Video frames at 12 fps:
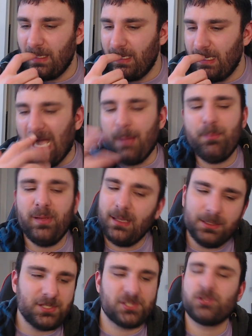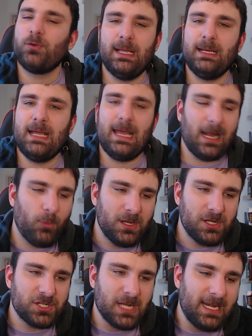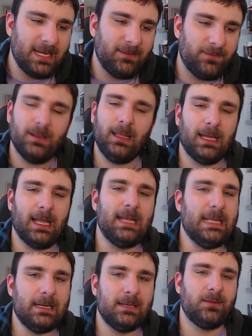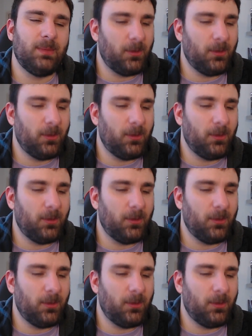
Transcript: I'm being discreet, and I wish I didn't feel like I needed to be.